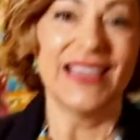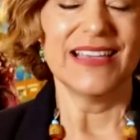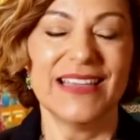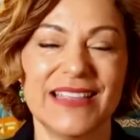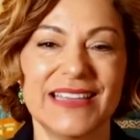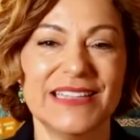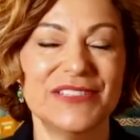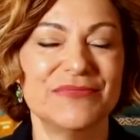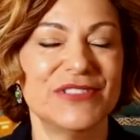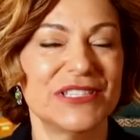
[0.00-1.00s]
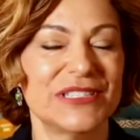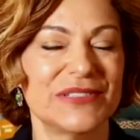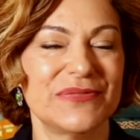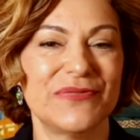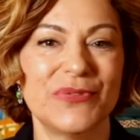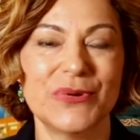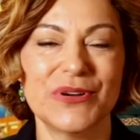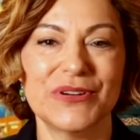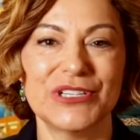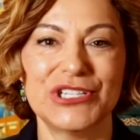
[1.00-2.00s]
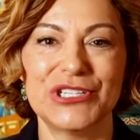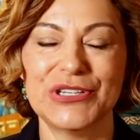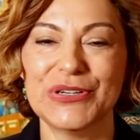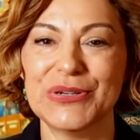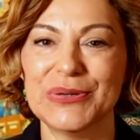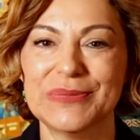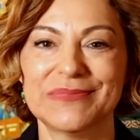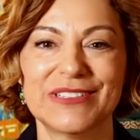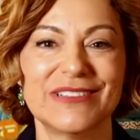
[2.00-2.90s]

Yeah, it, just for sheer